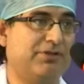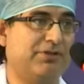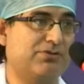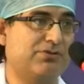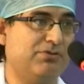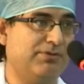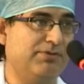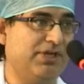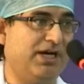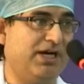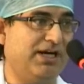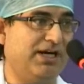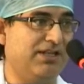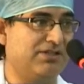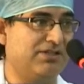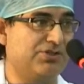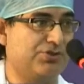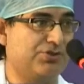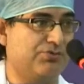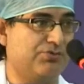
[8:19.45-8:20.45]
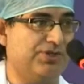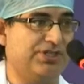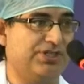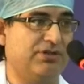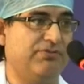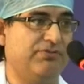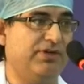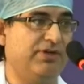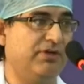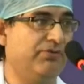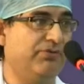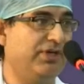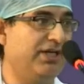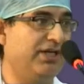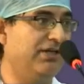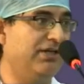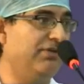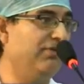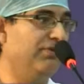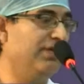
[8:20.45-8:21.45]
This will be the ideal situation where we
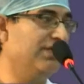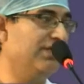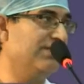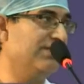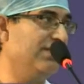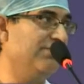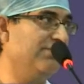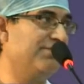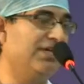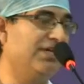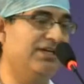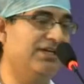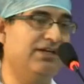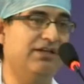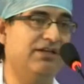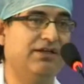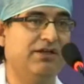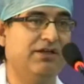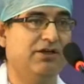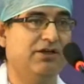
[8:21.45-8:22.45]
can do at the same setting,